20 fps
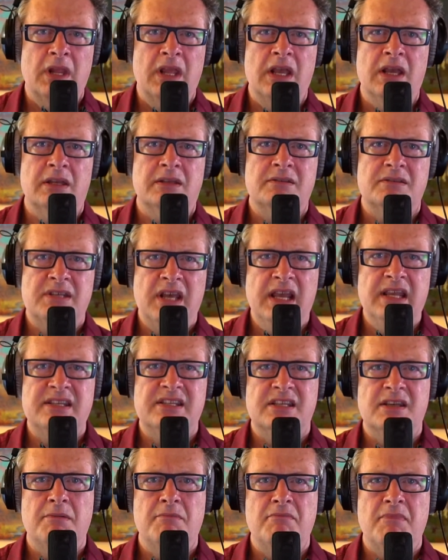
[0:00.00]
it takes
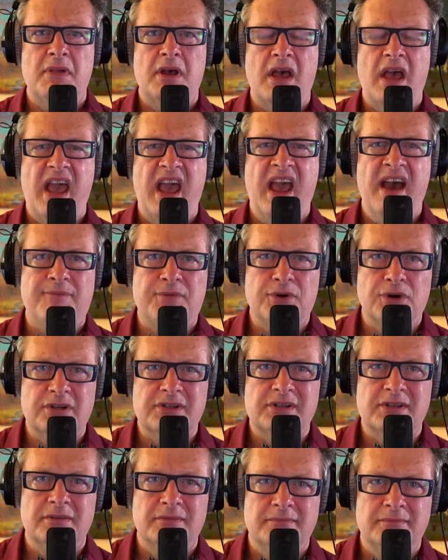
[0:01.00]
some
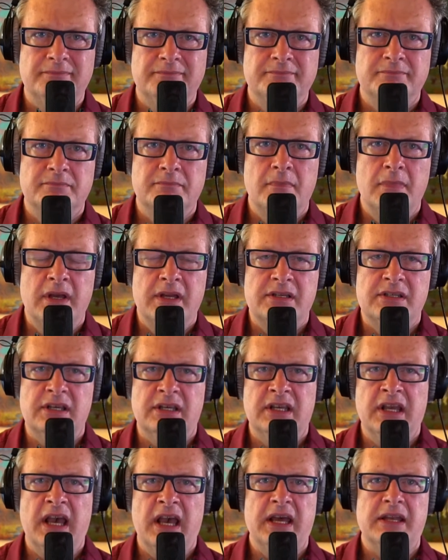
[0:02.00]
effort
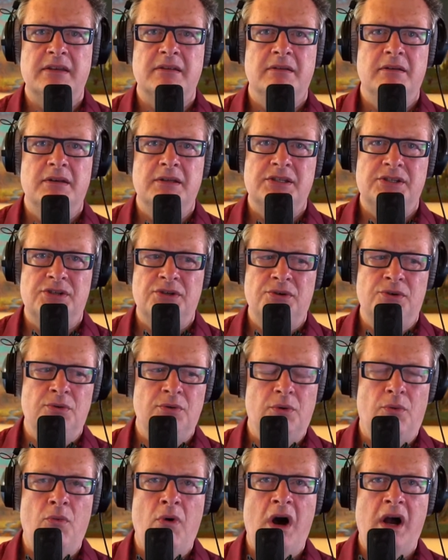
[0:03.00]
to get
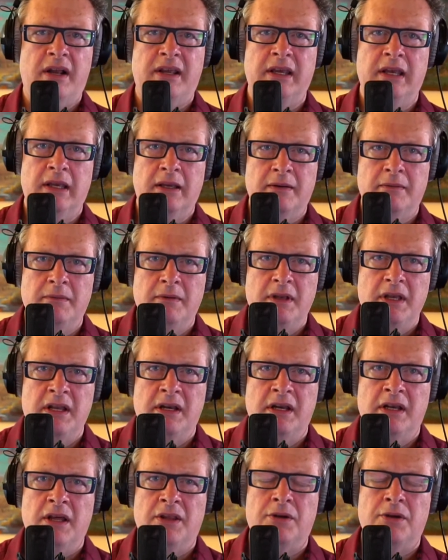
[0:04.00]
to walking
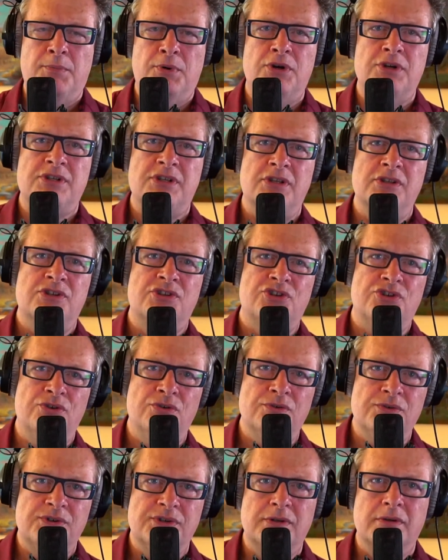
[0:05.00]
in another person's
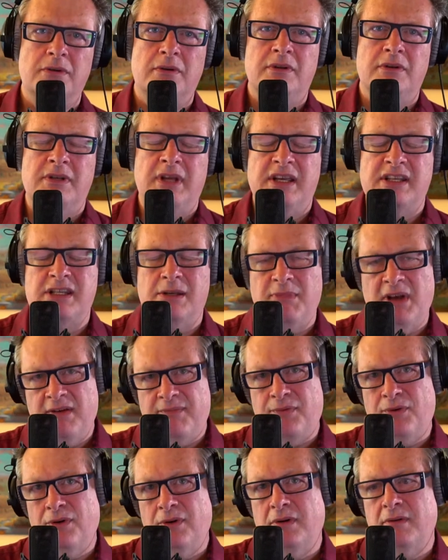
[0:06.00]
shoes. Take some
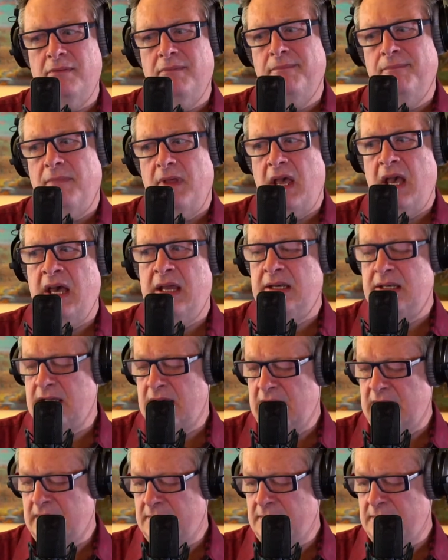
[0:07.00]
effort and